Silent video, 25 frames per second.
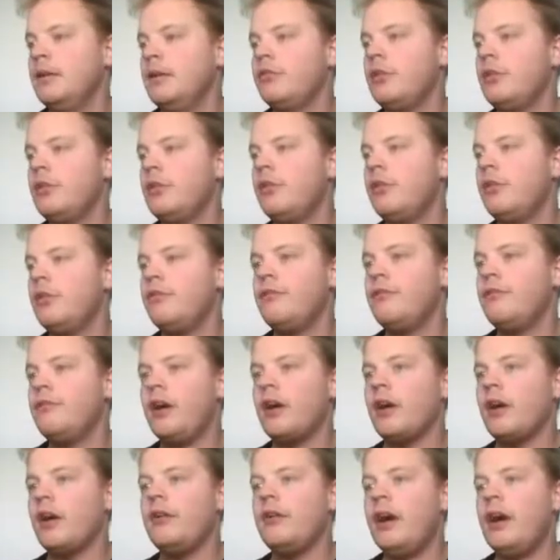So in the
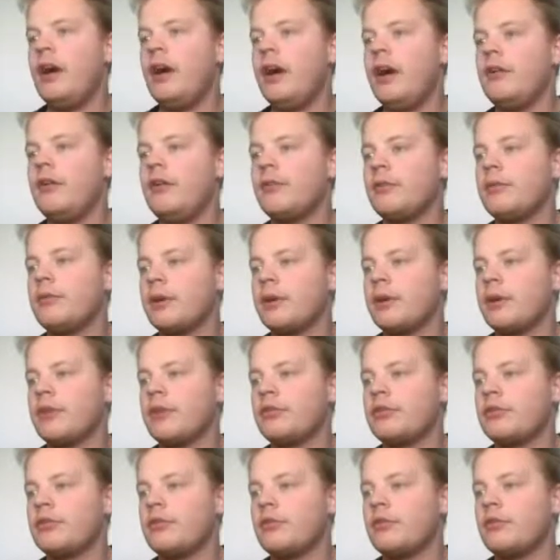far left, we're going
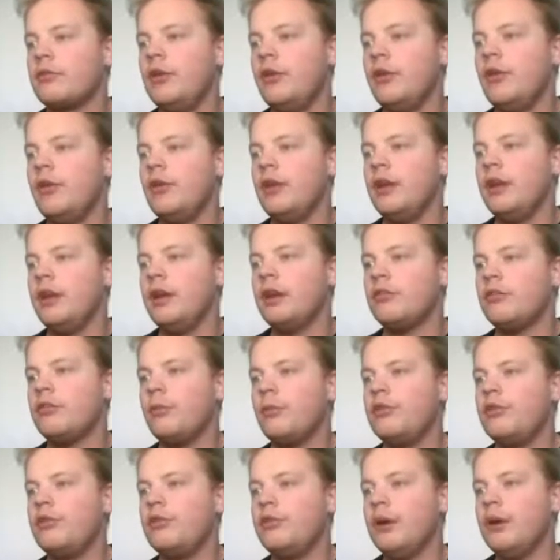to scroll in here.
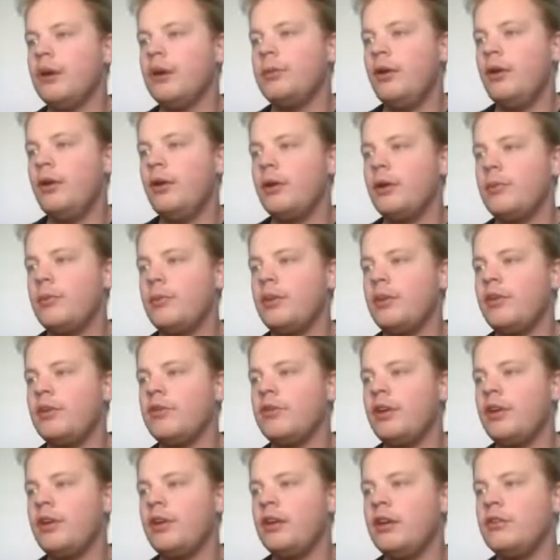So once you've uploaded a
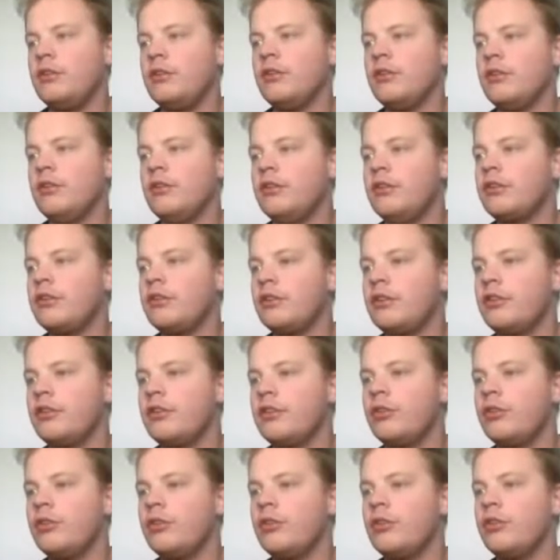presentation, these are the
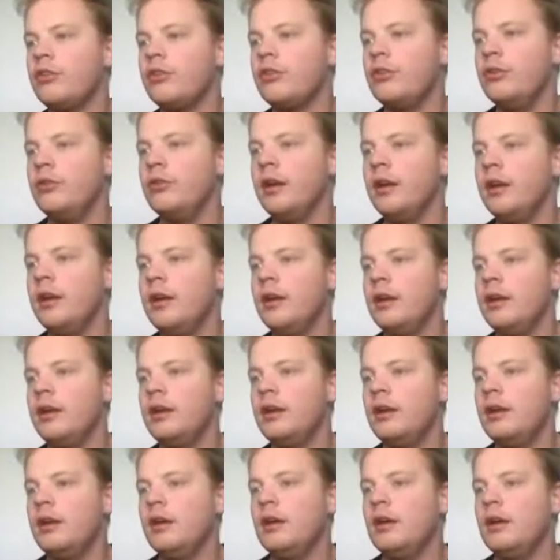tools that you get.
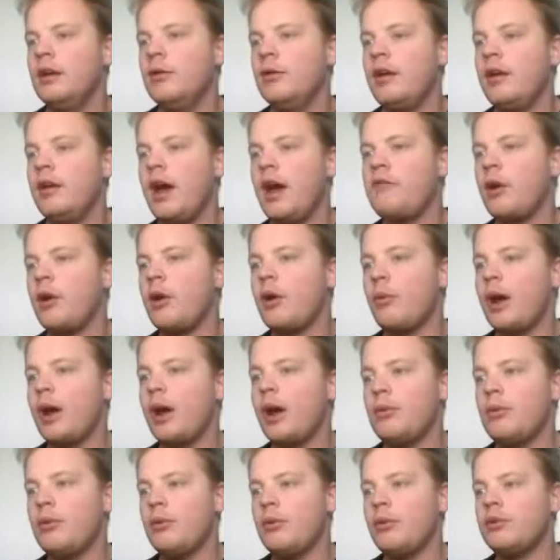We have our
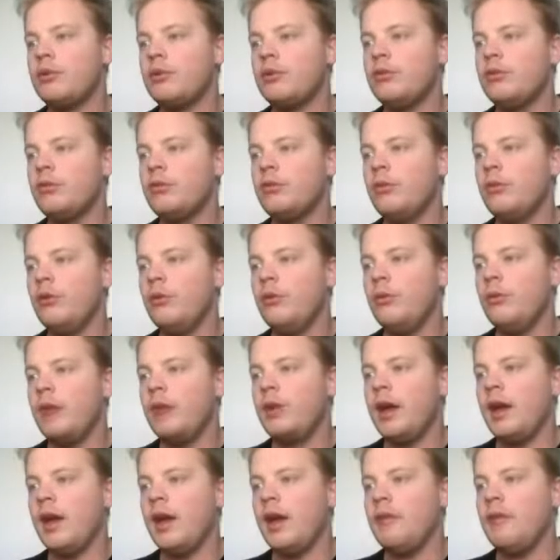whiteboard tool.
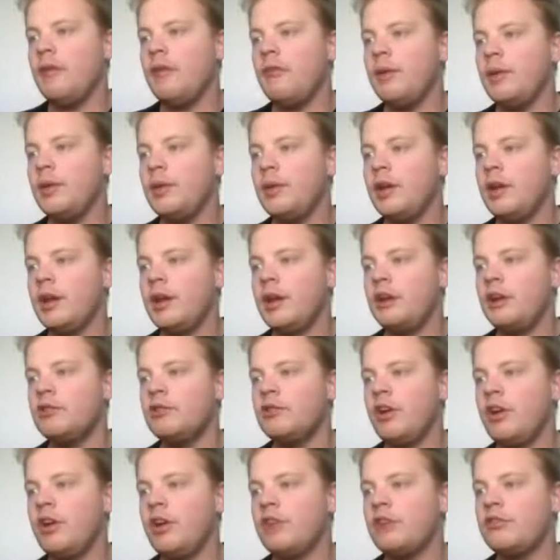We have the ability
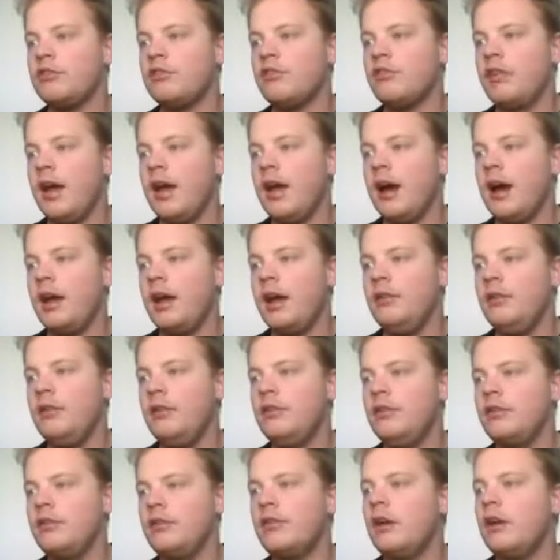to change
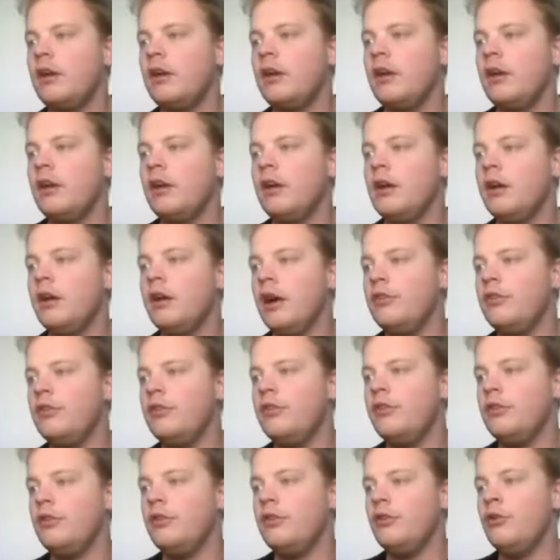slides. A
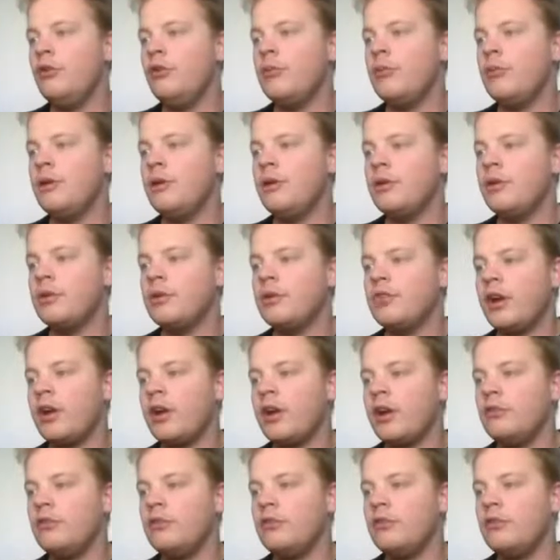zoom, which
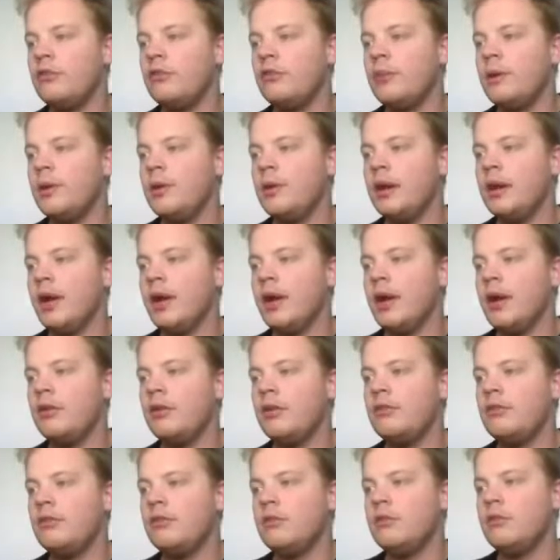I can zoom in and
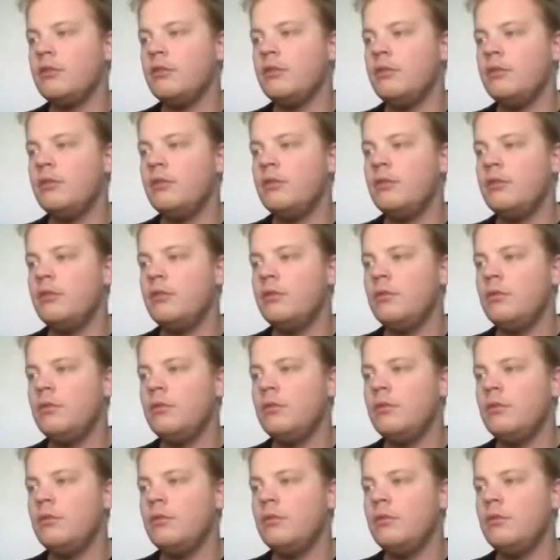out. Zoom.